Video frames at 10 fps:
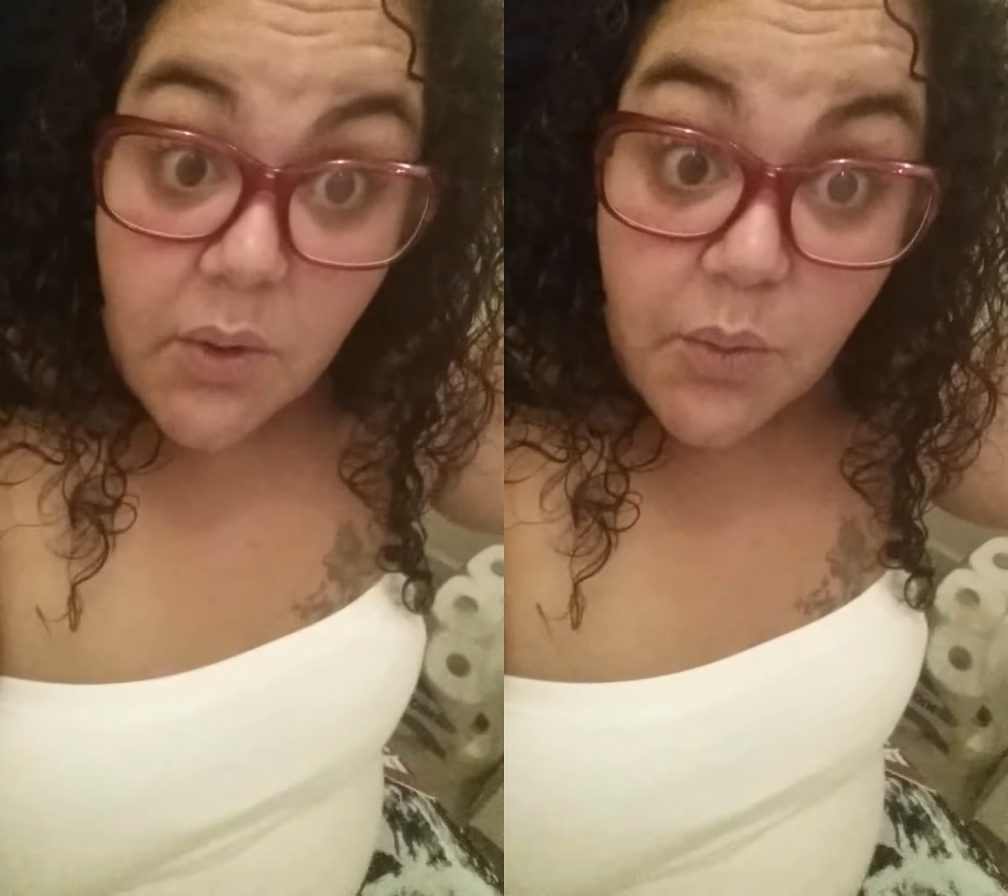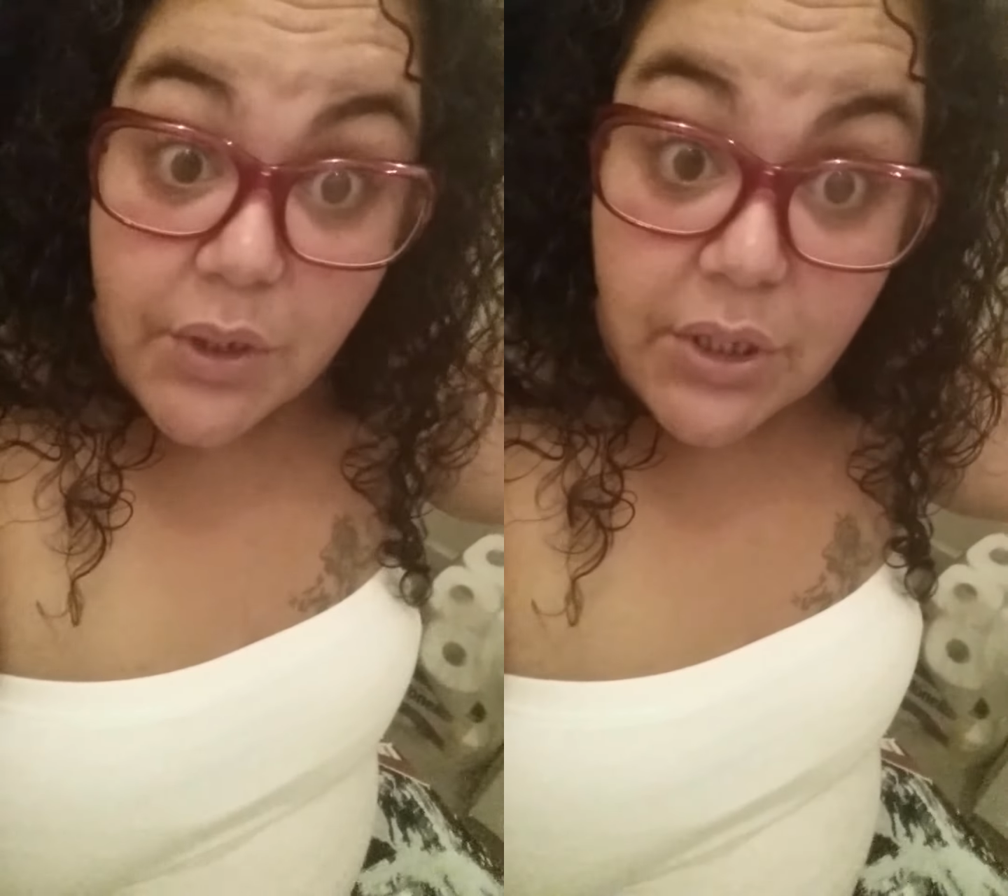
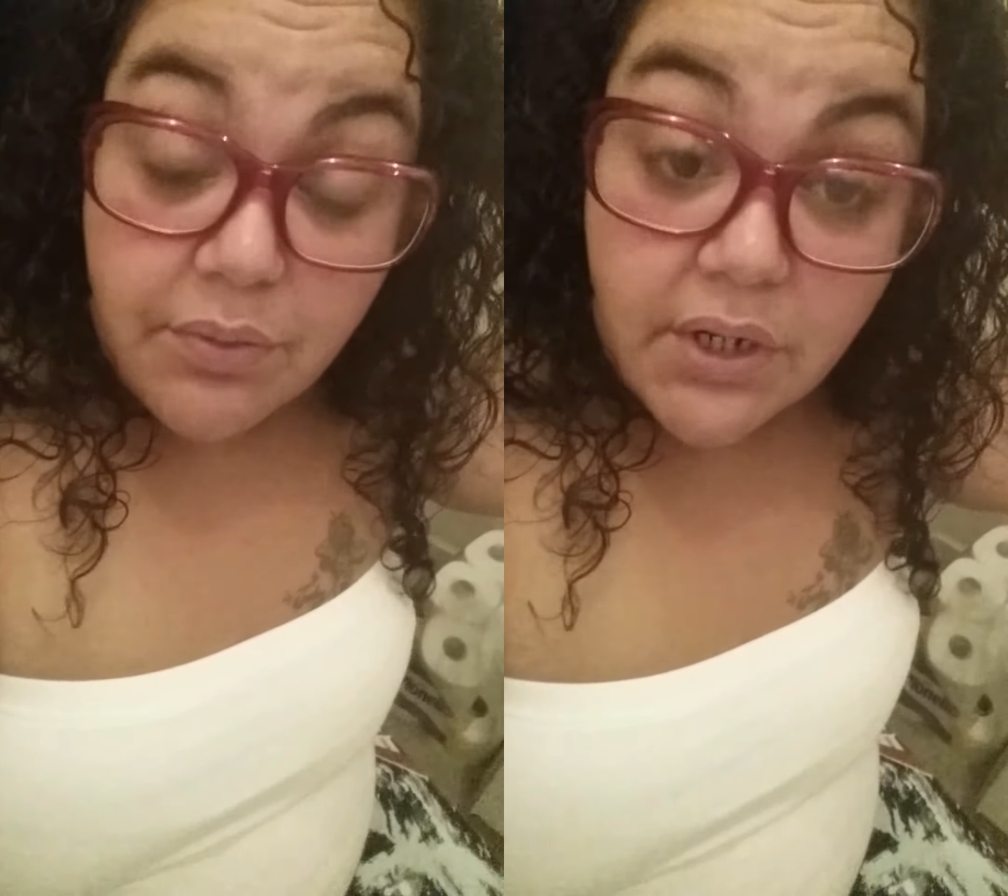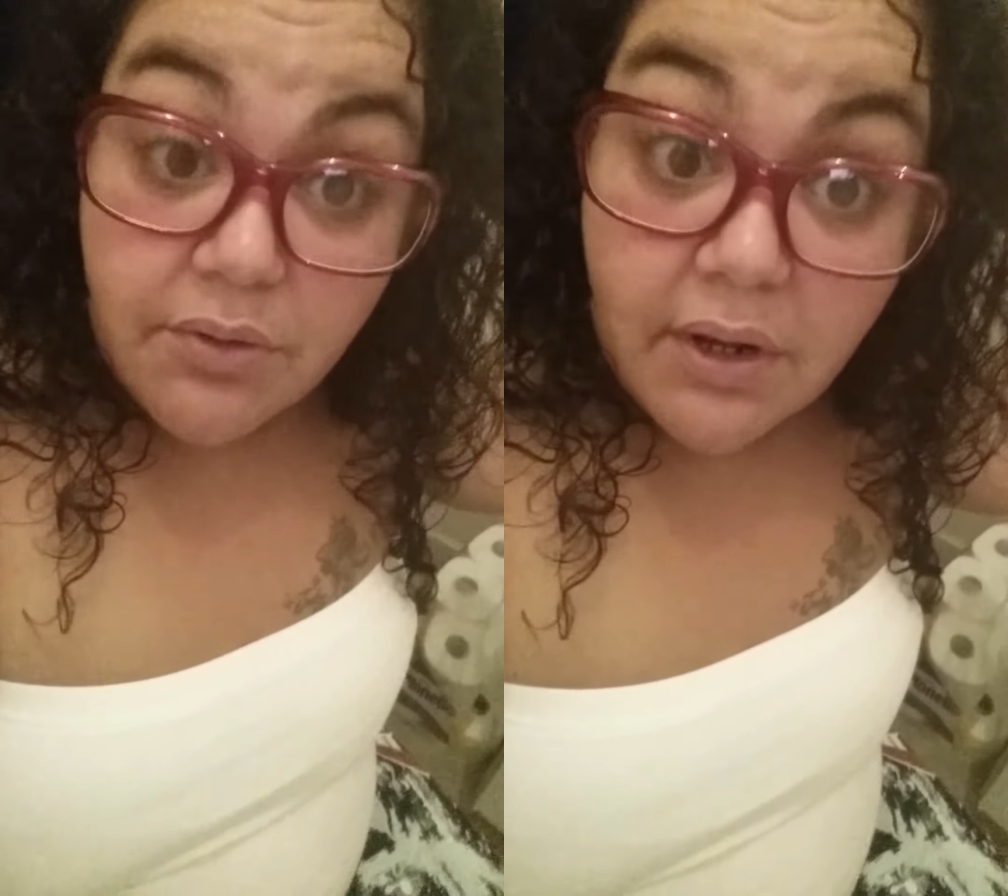when they're
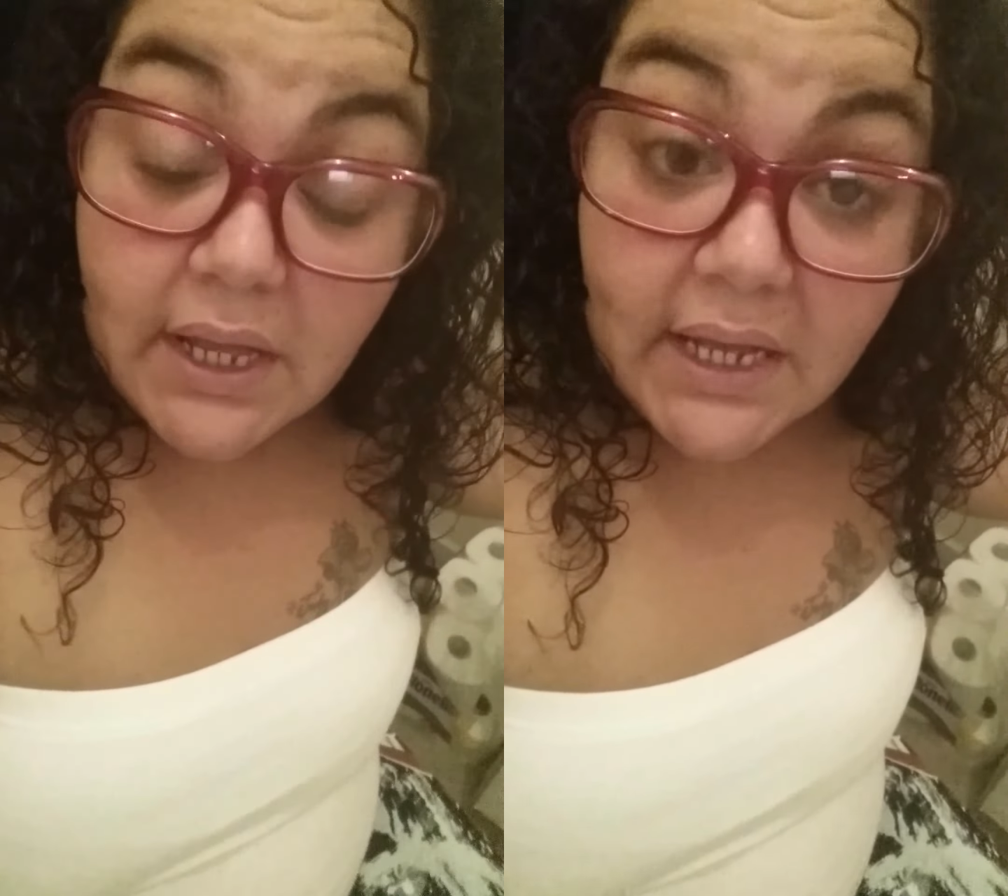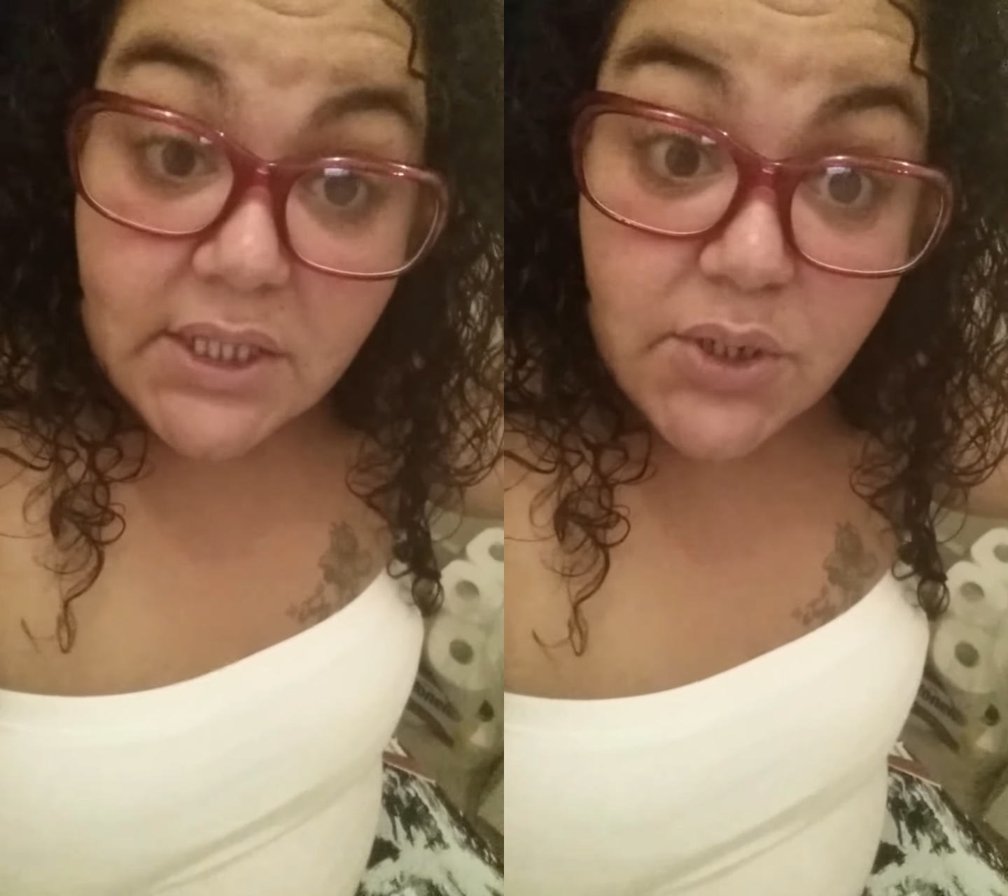running
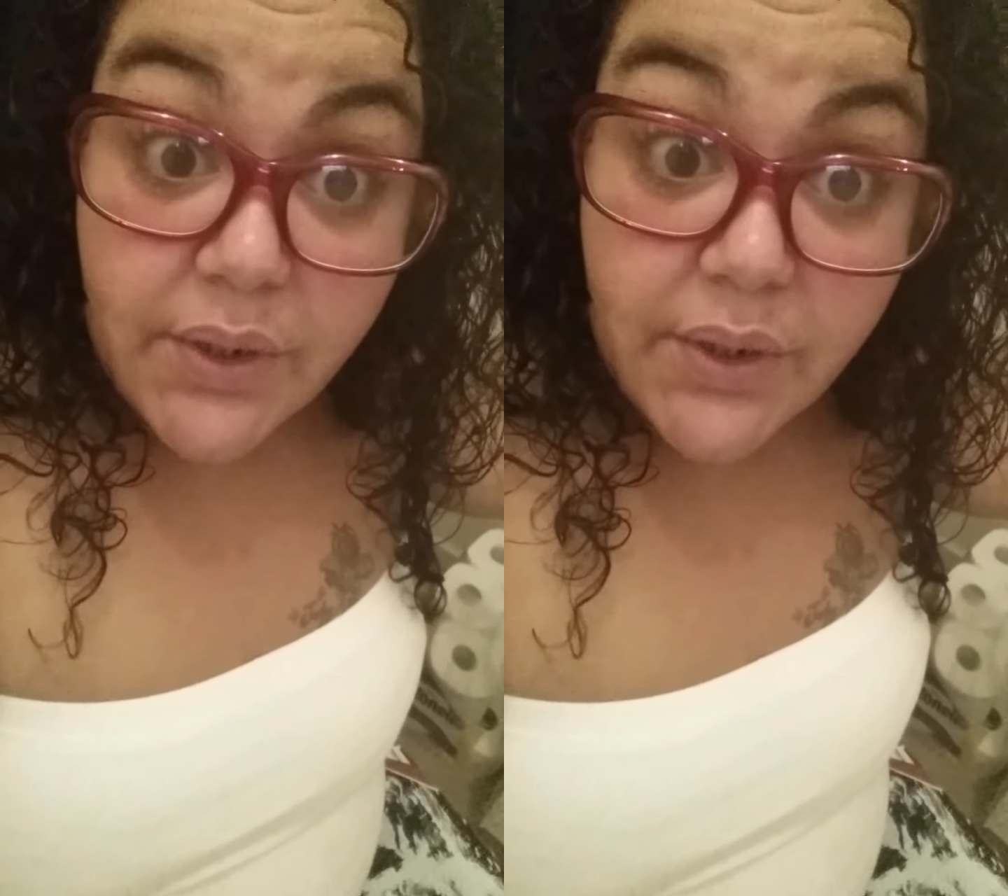around acting